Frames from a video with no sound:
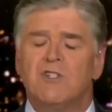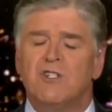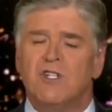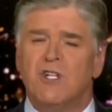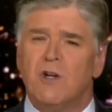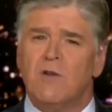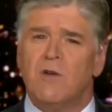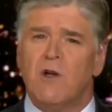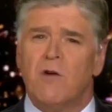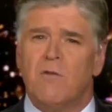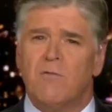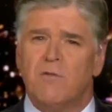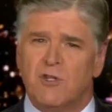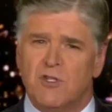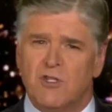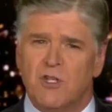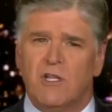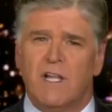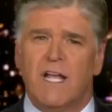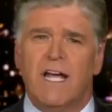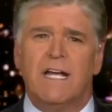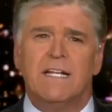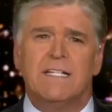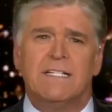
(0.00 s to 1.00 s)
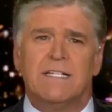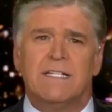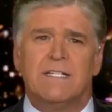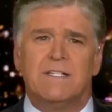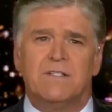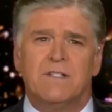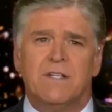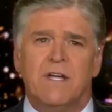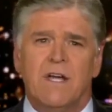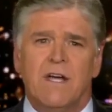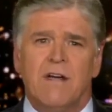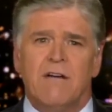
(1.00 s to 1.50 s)
it is exactly what they've
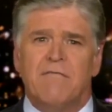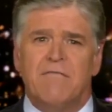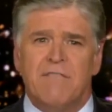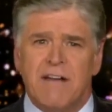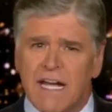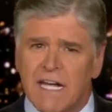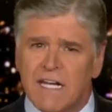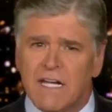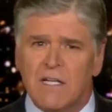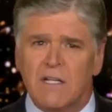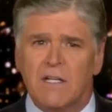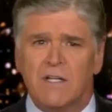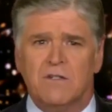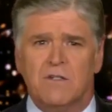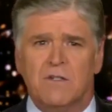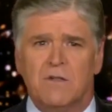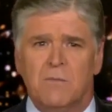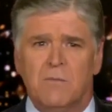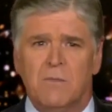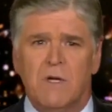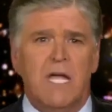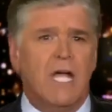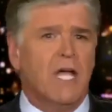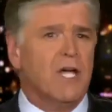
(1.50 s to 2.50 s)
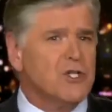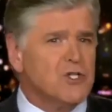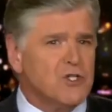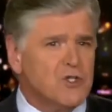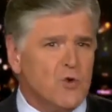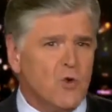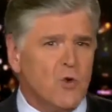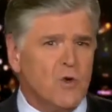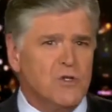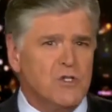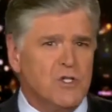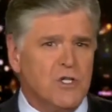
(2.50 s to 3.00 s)
turned into. Pander
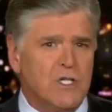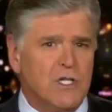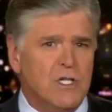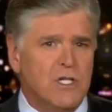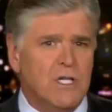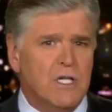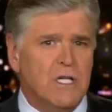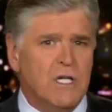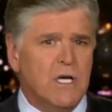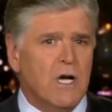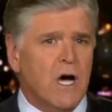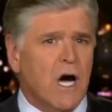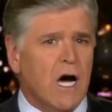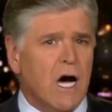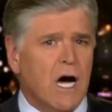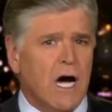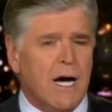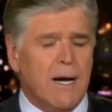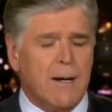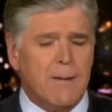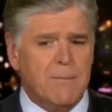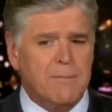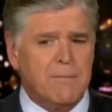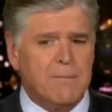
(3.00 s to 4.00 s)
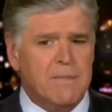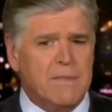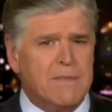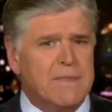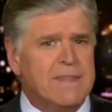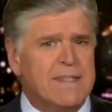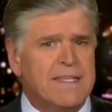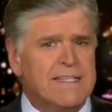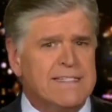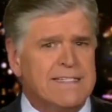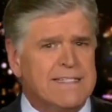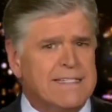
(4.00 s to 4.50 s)
to the establishment agenda,
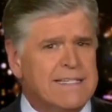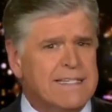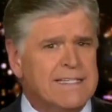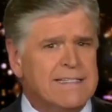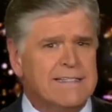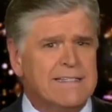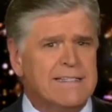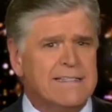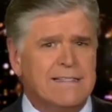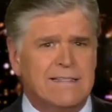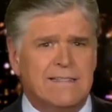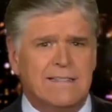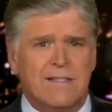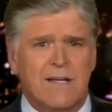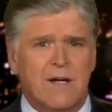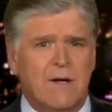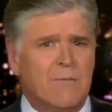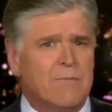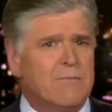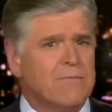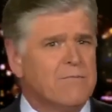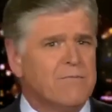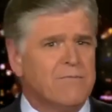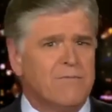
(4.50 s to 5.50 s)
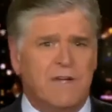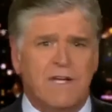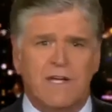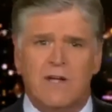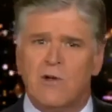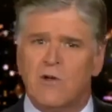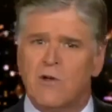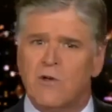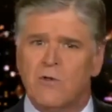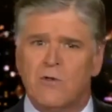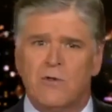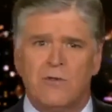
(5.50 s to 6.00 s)
talk about fears and worries,
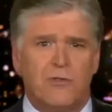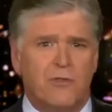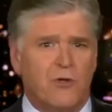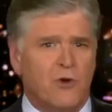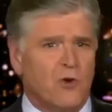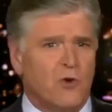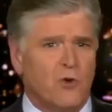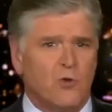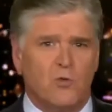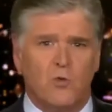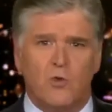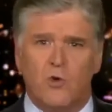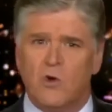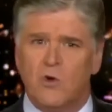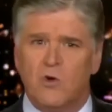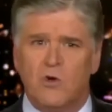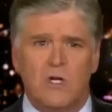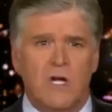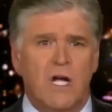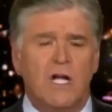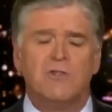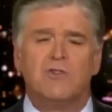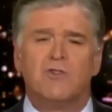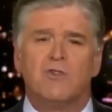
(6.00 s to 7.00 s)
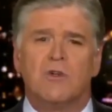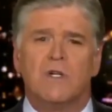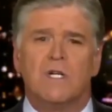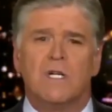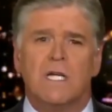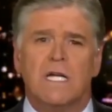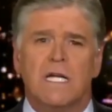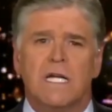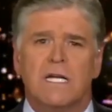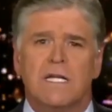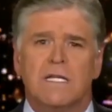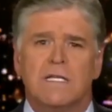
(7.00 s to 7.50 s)
and fight with emotions.
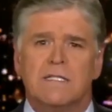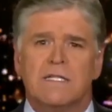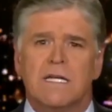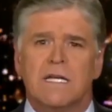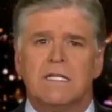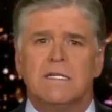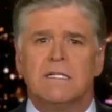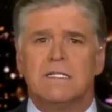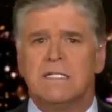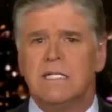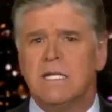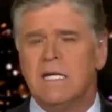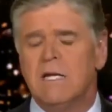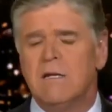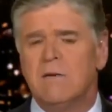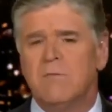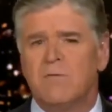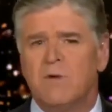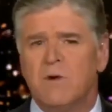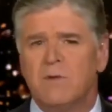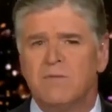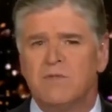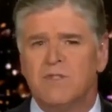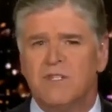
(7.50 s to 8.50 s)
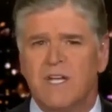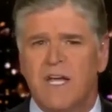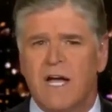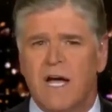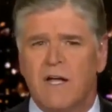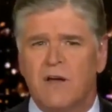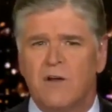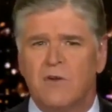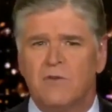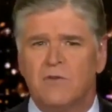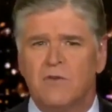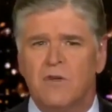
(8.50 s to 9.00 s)
Because, who
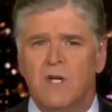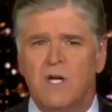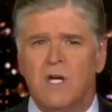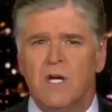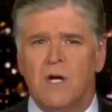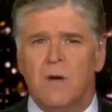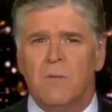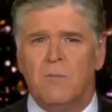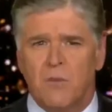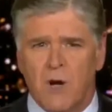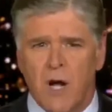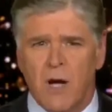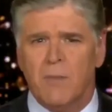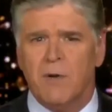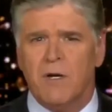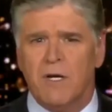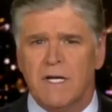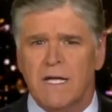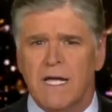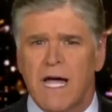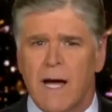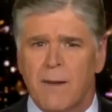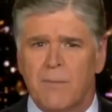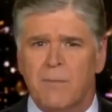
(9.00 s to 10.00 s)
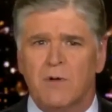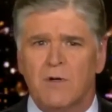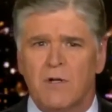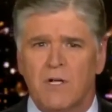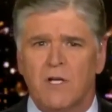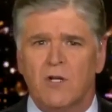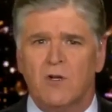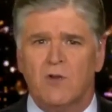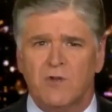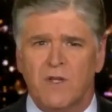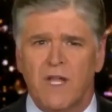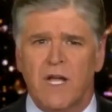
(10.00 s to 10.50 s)
cares about good things during
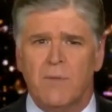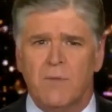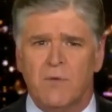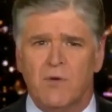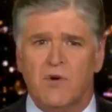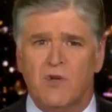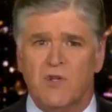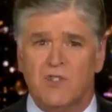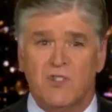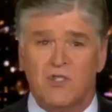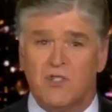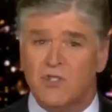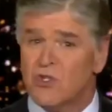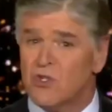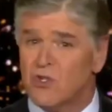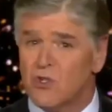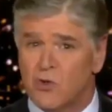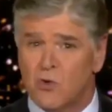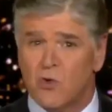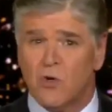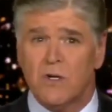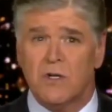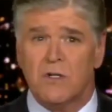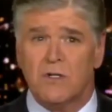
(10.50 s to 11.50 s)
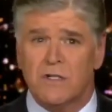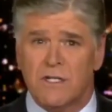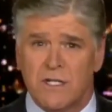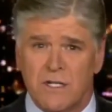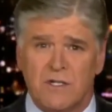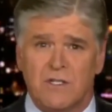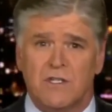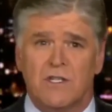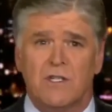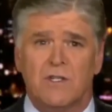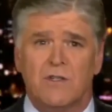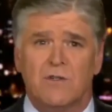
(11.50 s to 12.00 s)
the pandemic? We like to talk
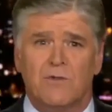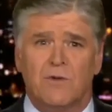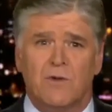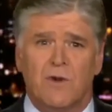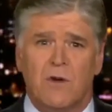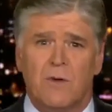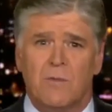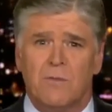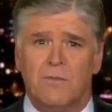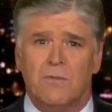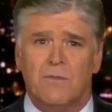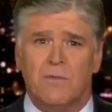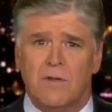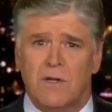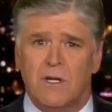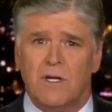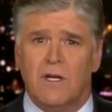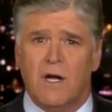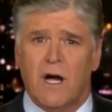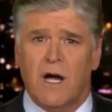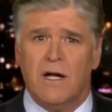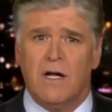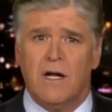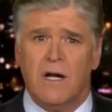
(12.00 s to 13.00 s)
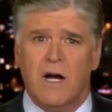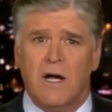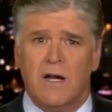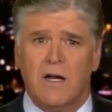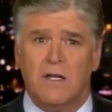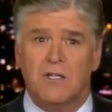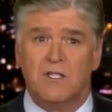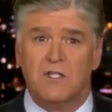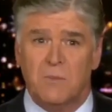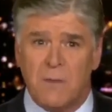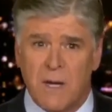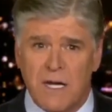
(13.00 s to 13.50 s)
about the worst of the worst.
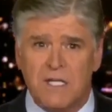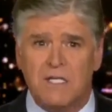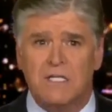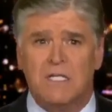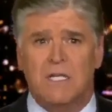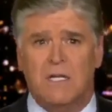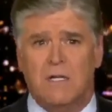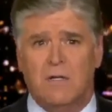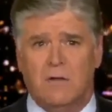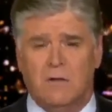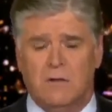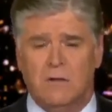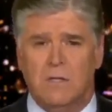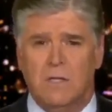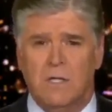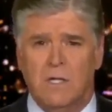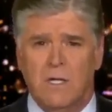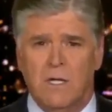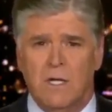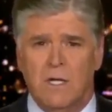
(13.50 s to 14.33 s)
And this is ultimately